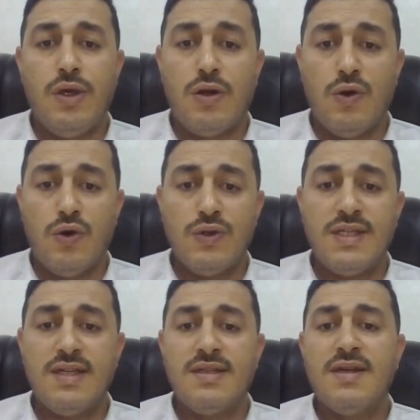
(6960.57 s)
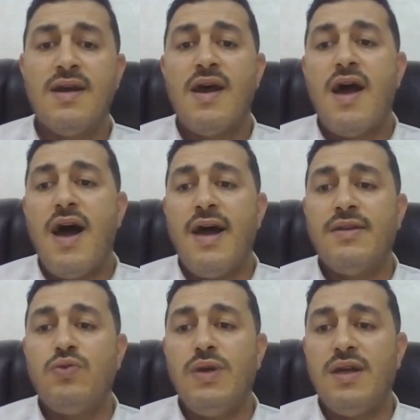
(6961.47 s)
we close it
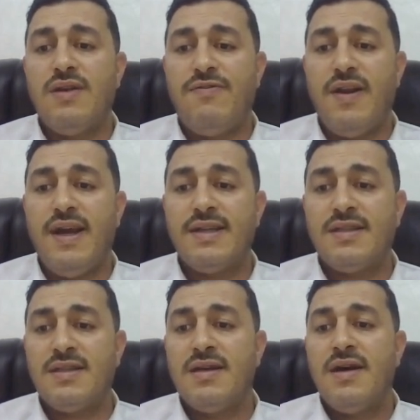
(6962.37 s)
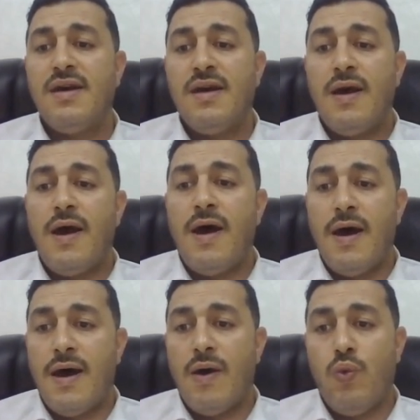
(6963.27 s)
and we inflate.
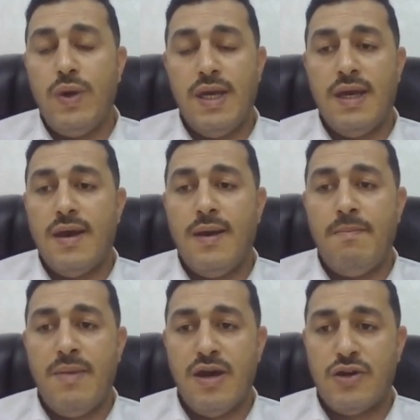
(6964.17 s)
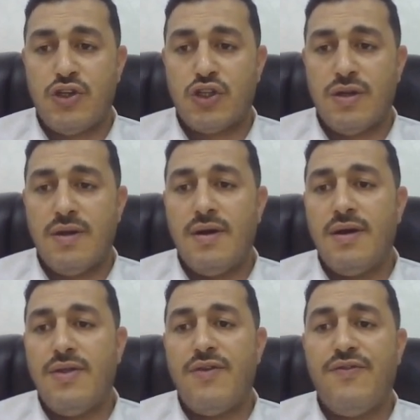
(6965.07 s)
We immerse
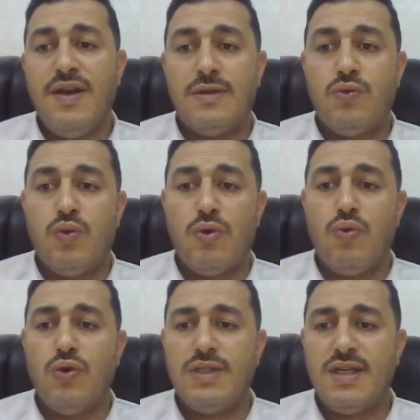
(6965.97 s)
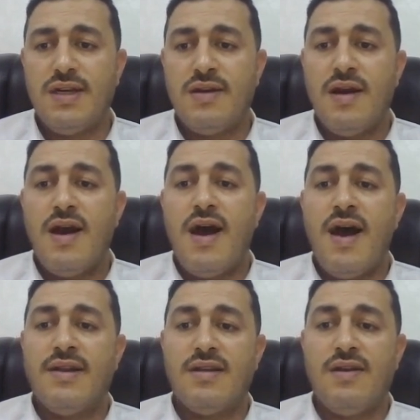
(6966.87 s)
the field with water
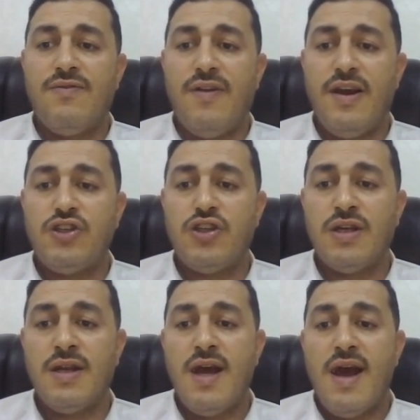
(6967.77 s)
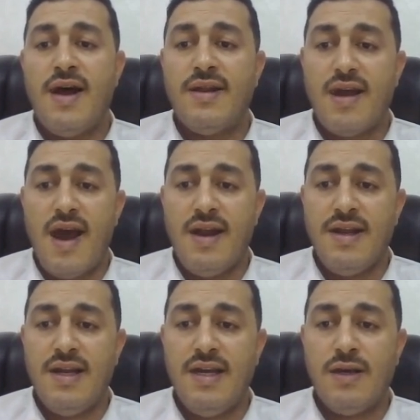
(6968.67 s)
and inflation, and
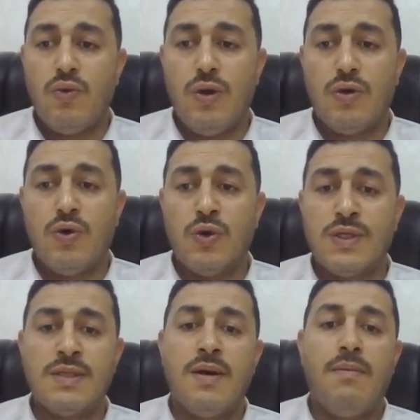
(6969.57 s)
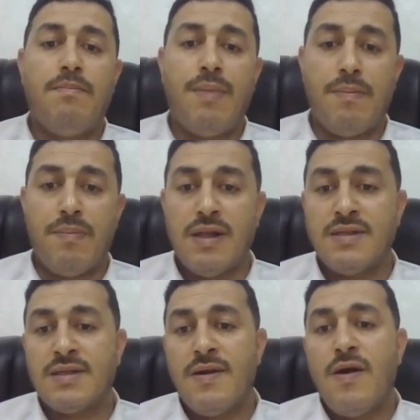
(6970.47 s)
any leak will cause
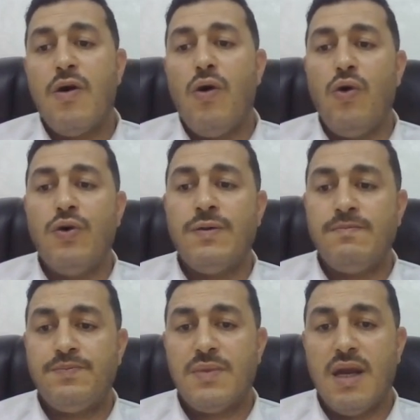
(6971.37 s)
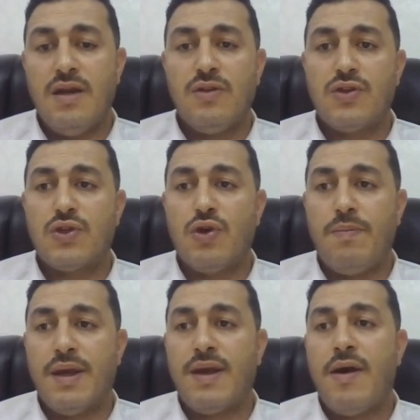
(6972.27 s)
pupils. Or
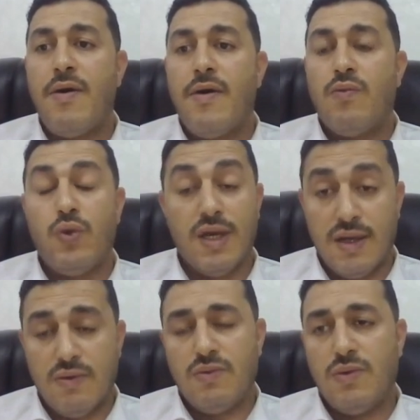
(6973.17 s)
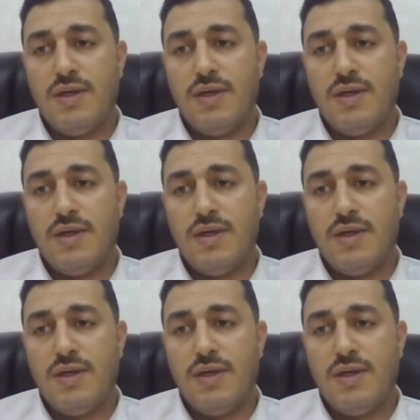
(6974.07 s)
endoscopic, we